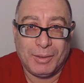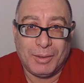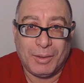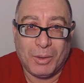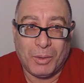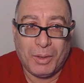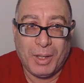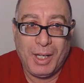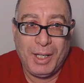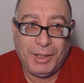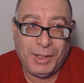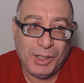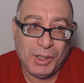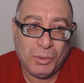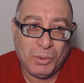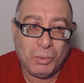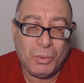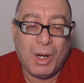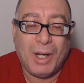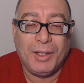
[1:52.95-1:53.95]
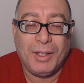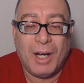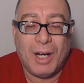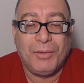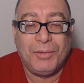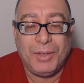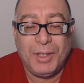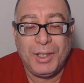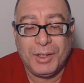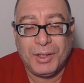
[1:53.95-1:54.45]
Okay, it is one of
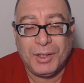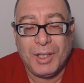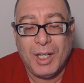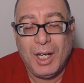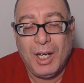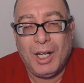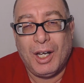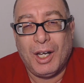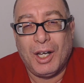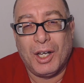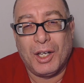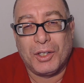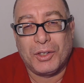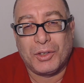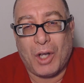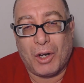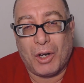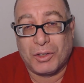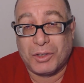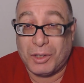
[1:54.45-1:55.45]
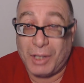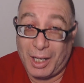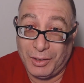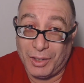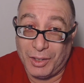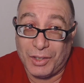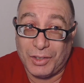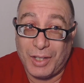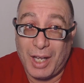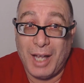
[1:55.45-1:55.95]
his Uh, stocks.
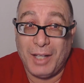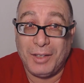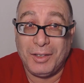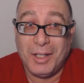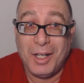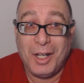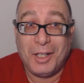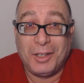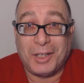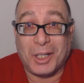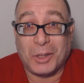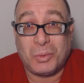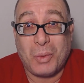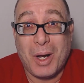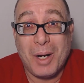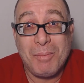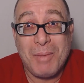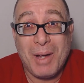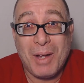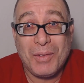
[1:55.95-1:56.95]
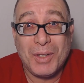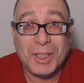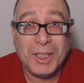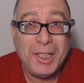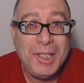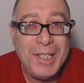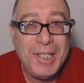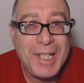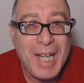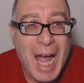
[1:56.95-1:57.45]
Understand that Warren Buffett,
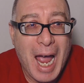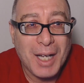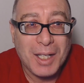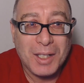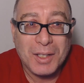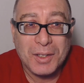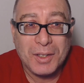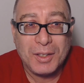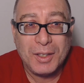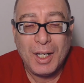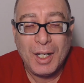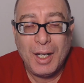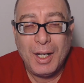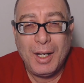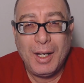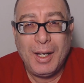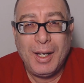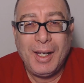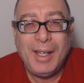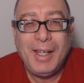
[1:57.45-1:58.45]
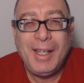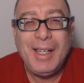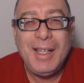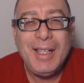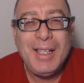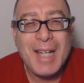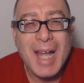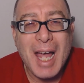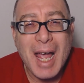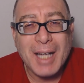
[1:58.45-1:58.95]
he likes he
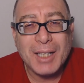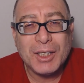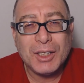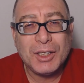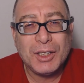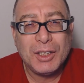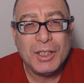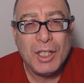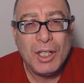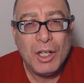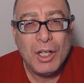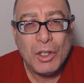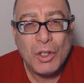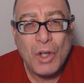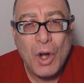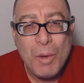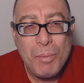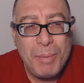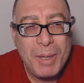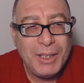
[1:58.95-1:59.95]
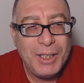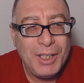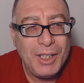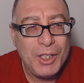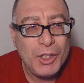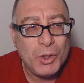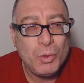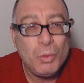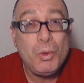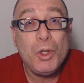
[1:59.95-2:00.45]
likes
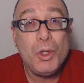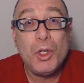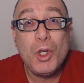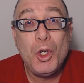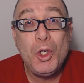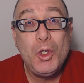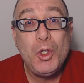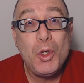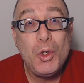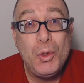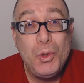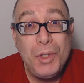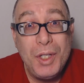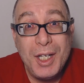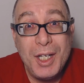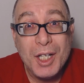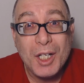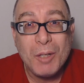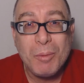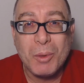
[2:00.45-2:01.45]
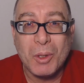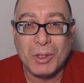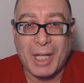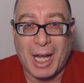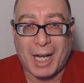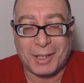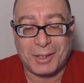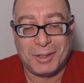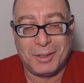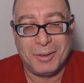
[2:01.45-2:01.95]
companies with a unique product.